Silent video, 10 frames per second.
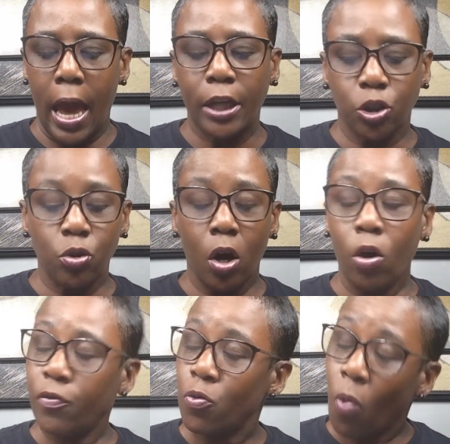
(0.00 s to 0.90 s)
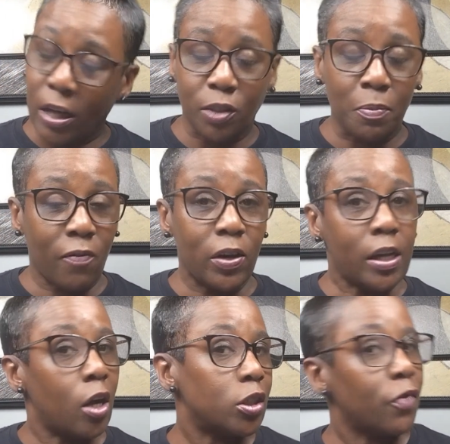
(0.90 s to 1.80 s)
as you know, if you watched my
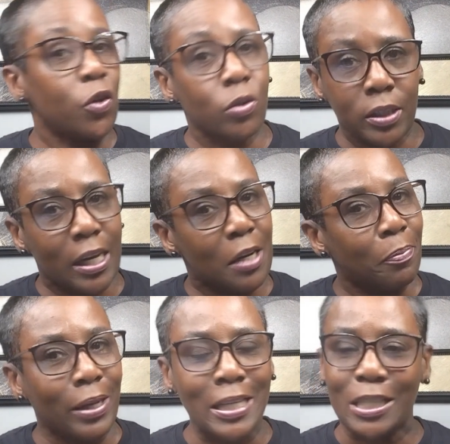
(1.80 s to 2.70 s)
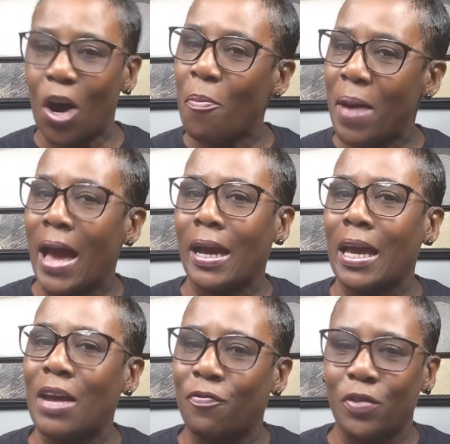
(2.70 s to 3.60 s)
videos, if you didn't, please go
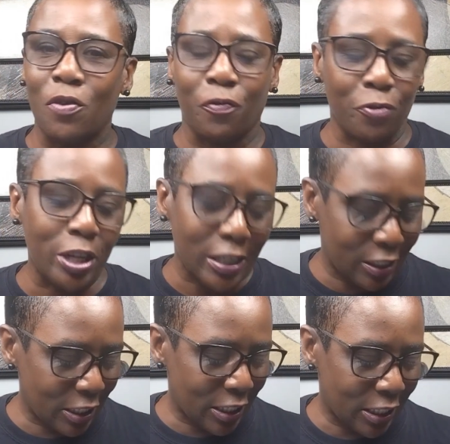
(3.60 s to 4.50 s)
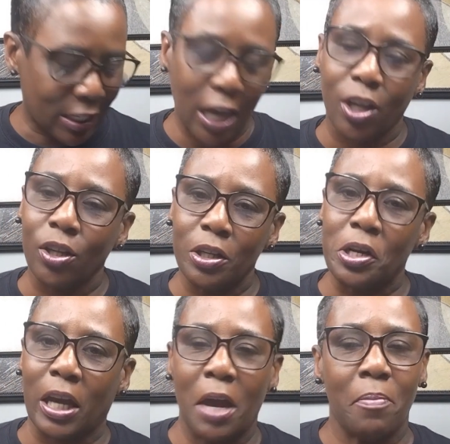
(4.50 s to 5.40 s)
back and feel free to just take a
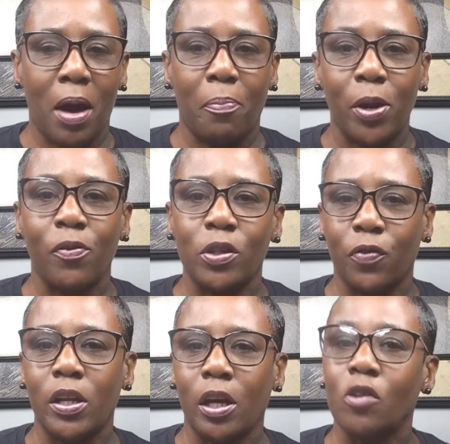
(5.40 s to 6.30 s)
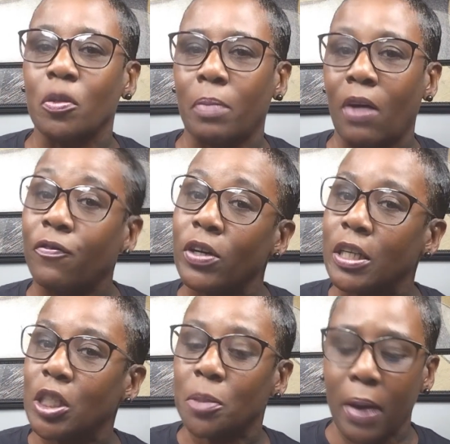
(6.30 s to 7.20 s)
look at my previous videos about
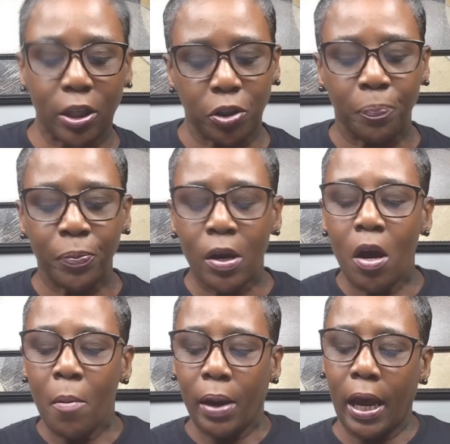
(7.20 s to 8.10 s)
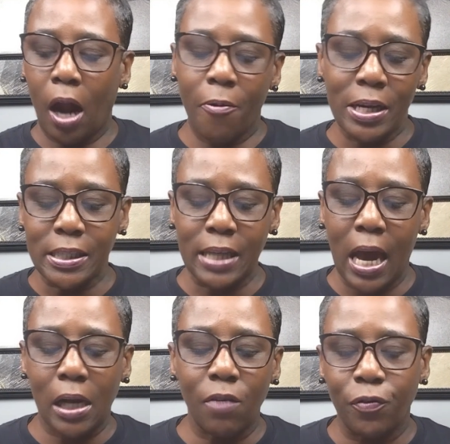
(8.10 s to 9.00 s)
field inspection. I had already
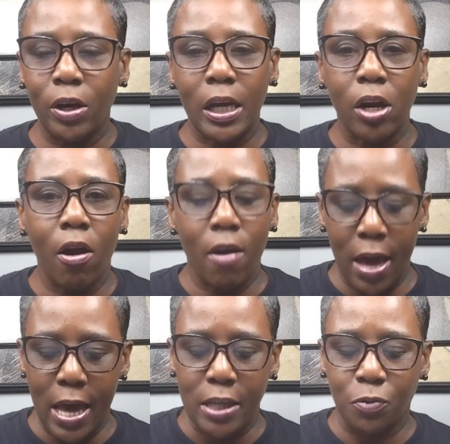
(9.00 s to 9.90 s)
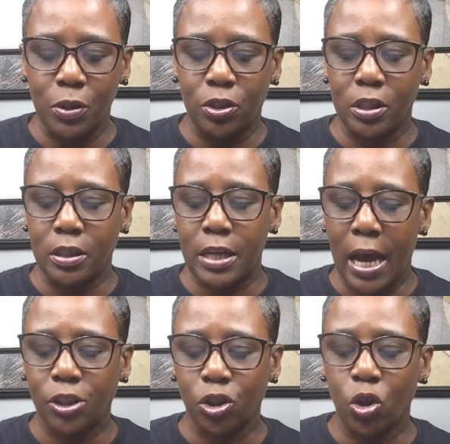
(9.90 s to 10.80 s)
signed up for NRS, which is
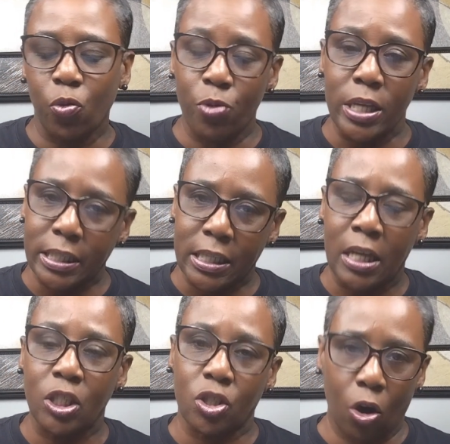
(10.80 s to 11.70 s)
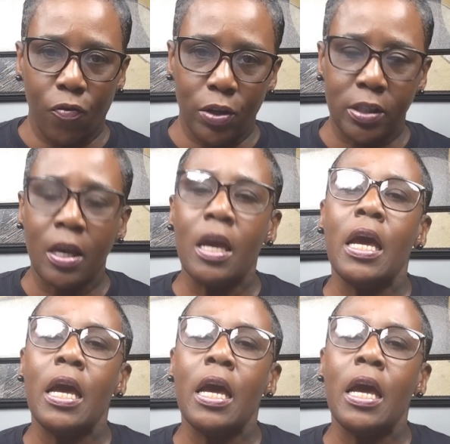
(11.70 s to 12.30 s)
National Risk Service.